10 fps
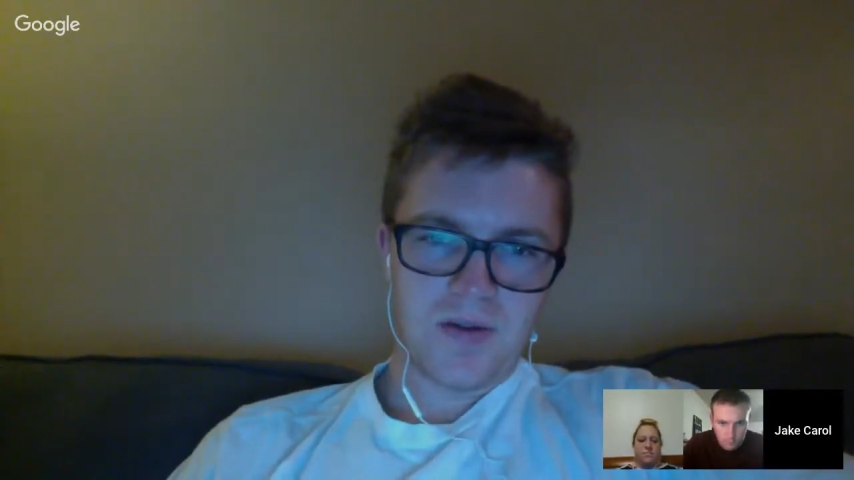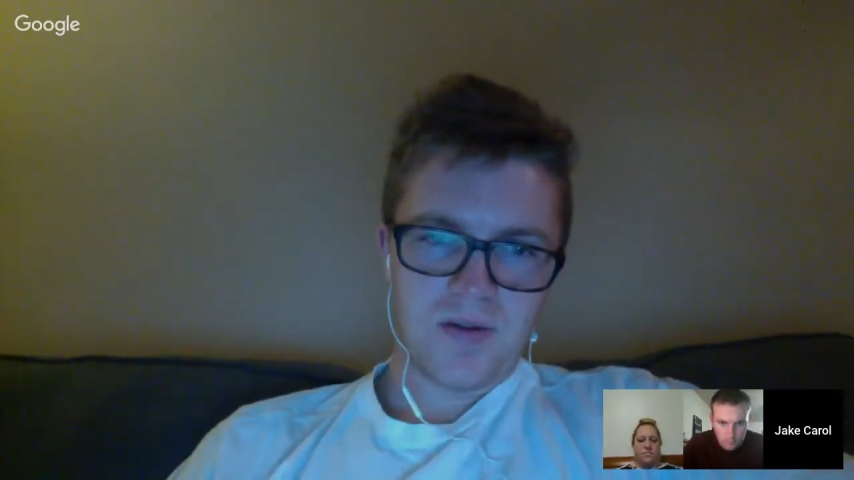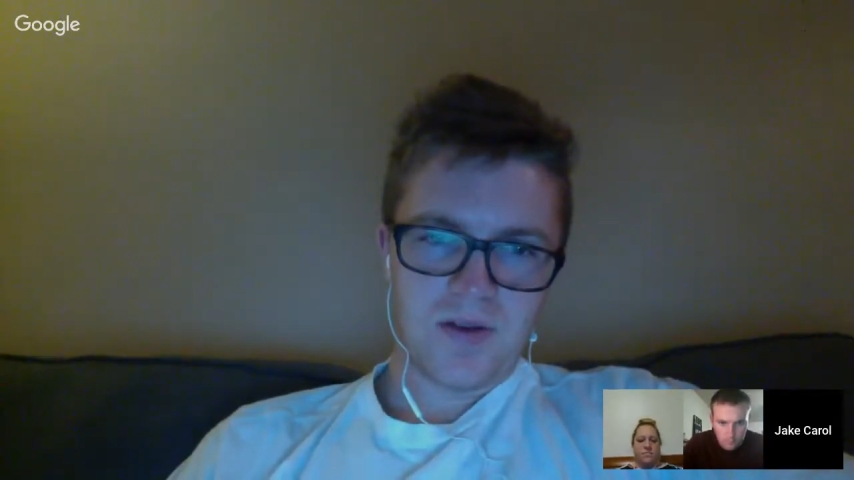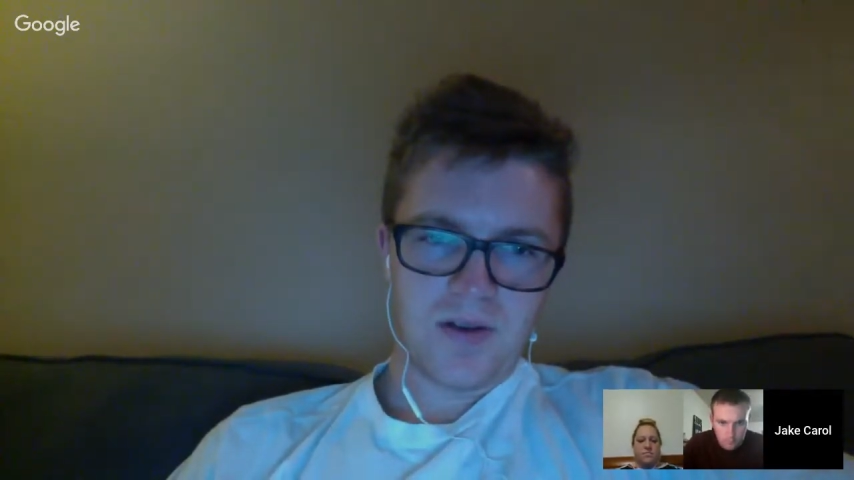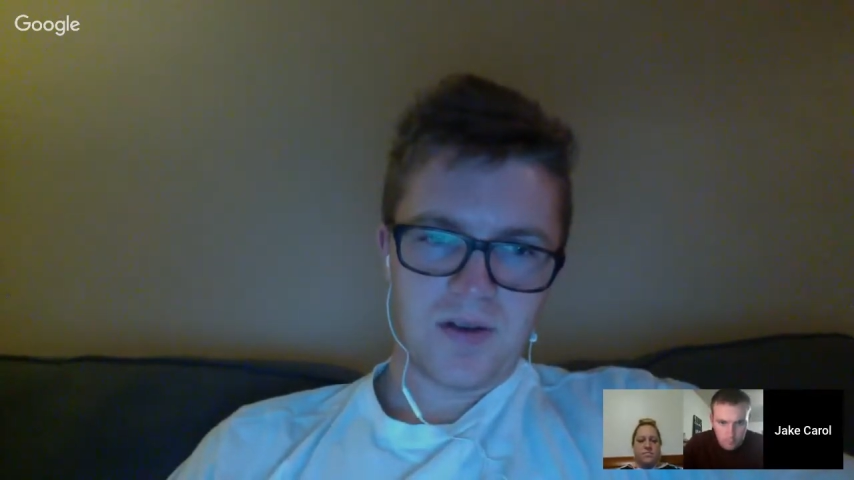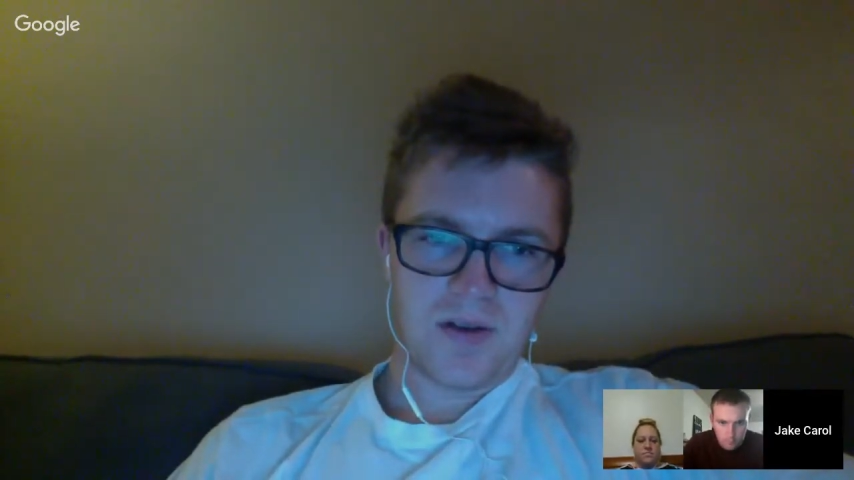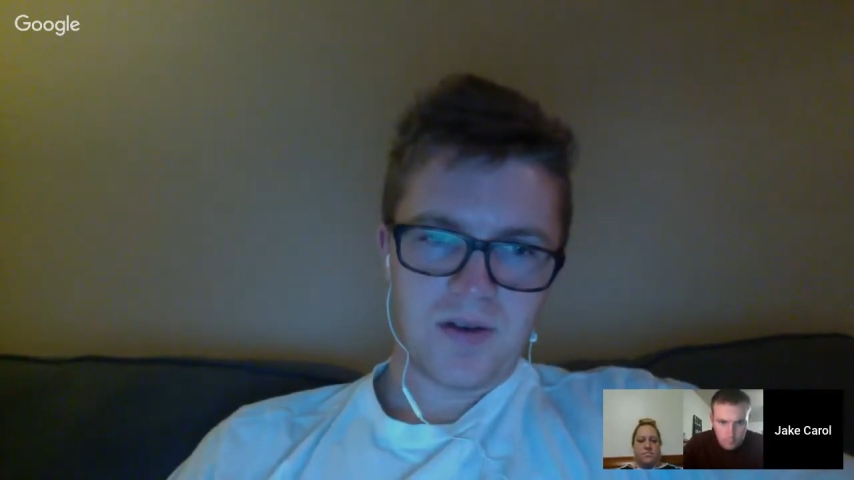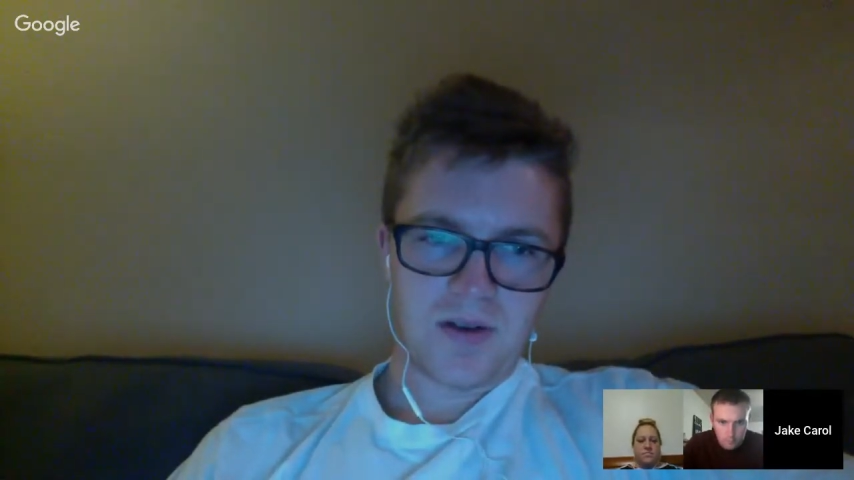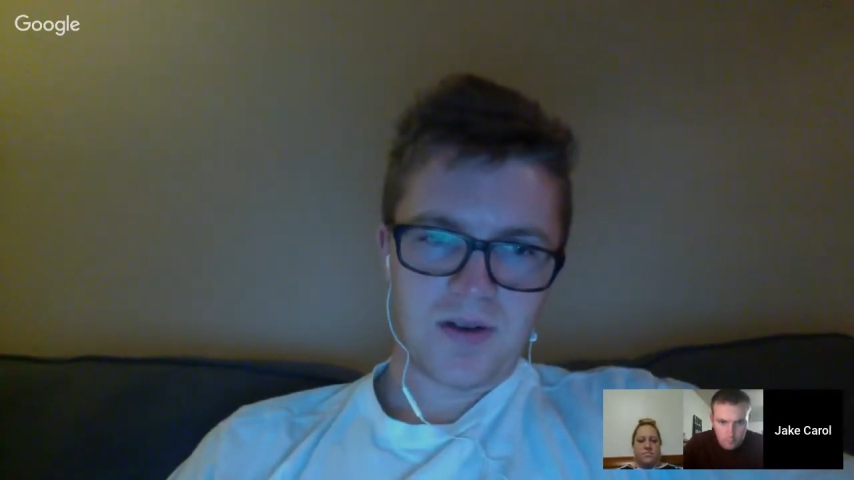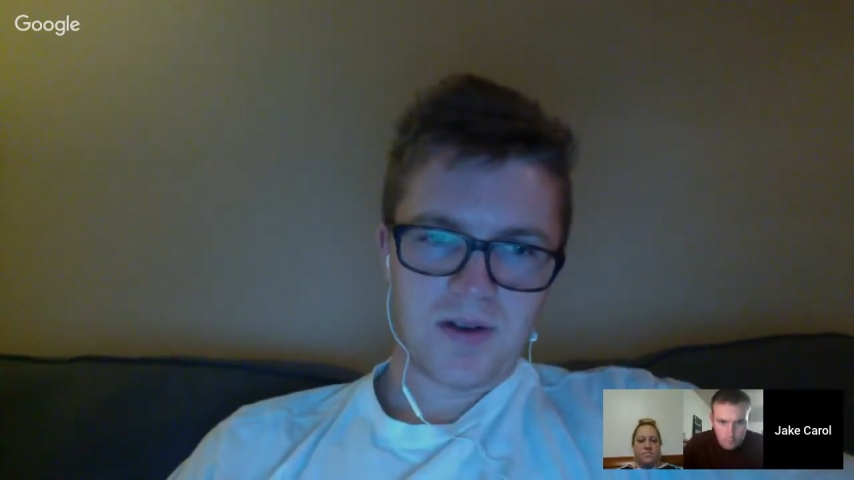What is the
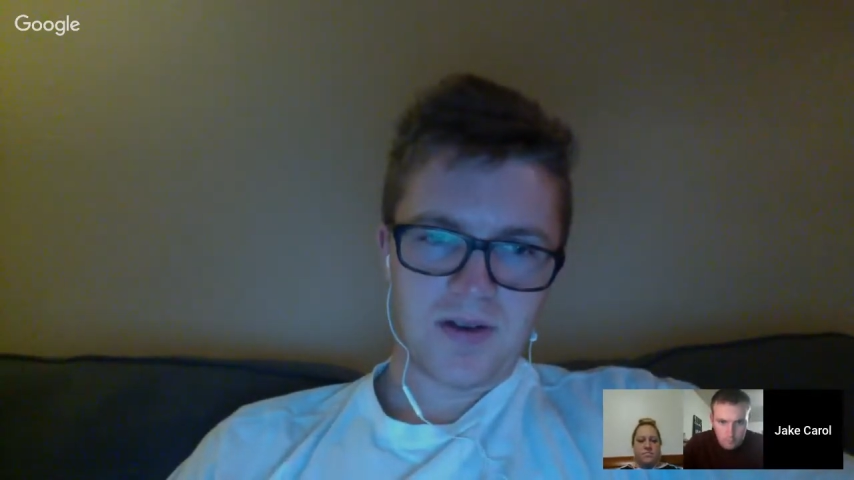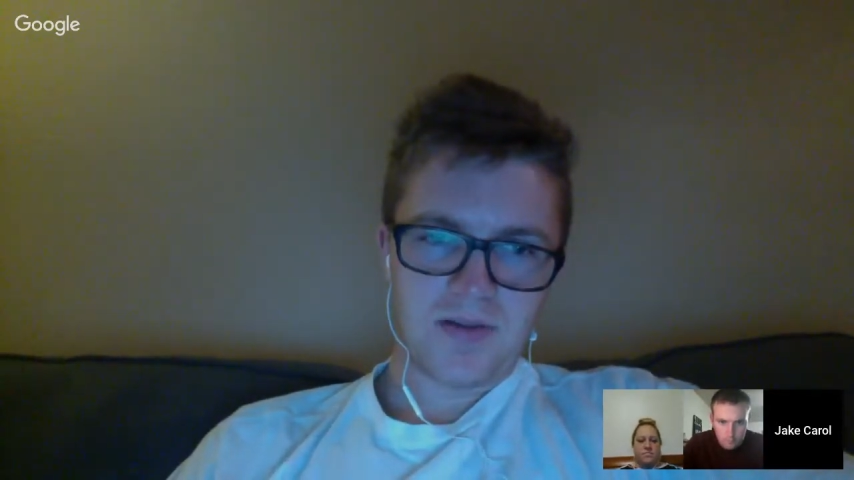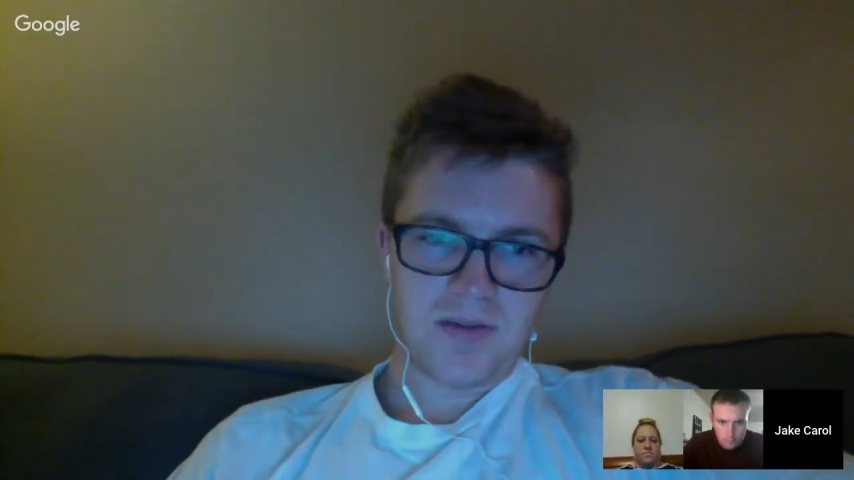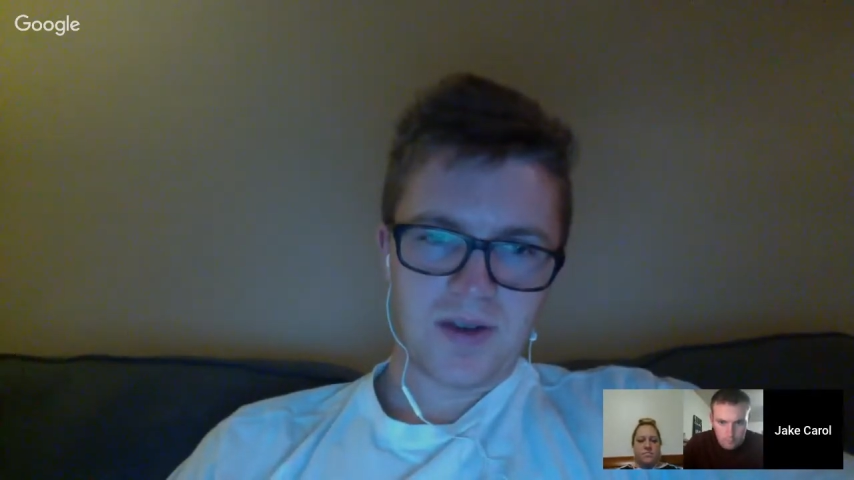correct decision